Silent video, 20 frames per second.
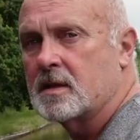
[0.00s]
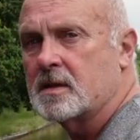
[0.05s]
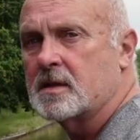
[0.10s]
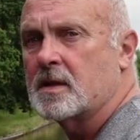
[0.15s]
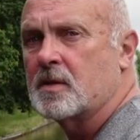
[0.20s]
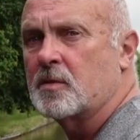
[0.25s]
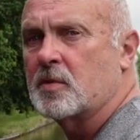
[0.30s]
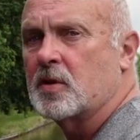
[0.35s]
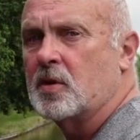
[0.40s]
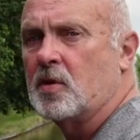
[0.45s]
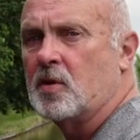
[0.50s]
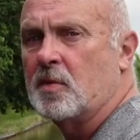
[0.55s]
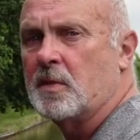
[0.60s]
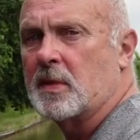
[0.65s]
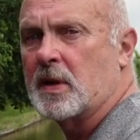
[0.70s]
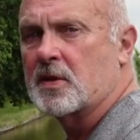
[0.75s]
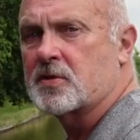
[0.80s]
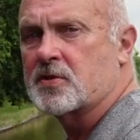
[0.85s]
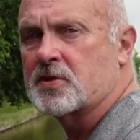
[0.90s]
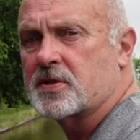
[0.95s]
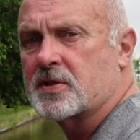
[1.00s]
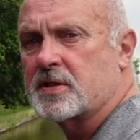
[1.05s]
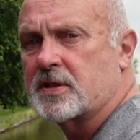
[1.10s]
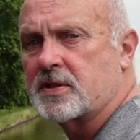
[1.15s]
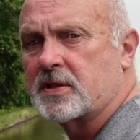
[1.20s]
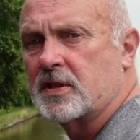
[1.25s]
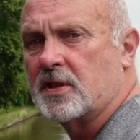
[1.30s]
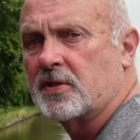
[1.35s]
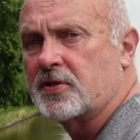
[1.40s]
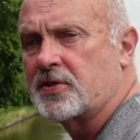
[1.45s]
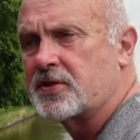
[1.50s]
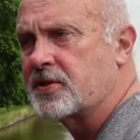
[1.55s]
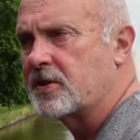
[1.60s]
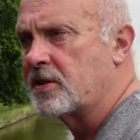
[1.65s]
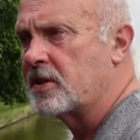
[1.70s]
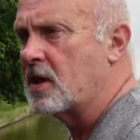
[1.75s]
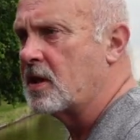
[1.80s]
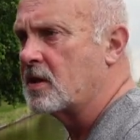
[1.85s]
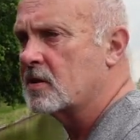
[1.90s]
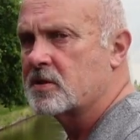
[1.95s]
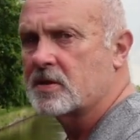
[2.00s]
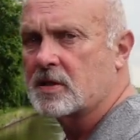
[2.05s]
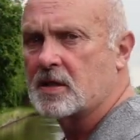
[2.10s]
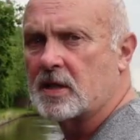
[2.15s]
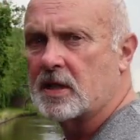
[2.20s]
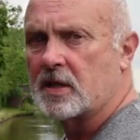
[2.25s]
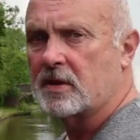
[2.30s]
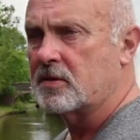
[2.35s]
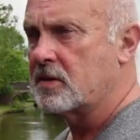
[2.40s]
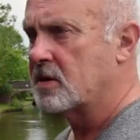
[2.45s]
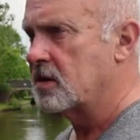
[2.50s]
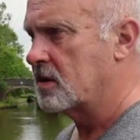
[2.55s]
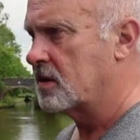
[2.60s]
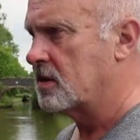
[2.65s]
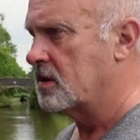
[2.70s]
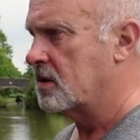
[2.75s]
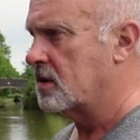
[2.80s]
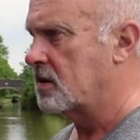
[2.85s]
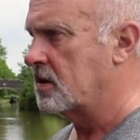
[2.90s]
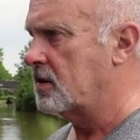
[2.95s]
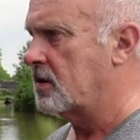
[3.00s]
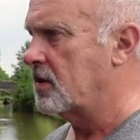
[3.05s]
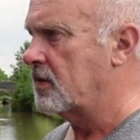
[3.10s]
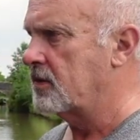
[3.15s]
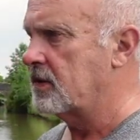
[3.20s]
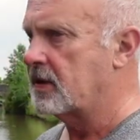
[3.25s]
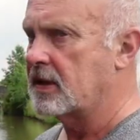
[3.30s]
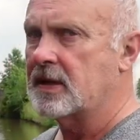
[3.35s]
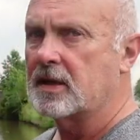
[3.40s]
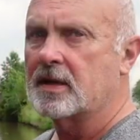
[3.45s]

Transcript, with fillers: so we're almost at Hurlston Locks. Hello, you over there?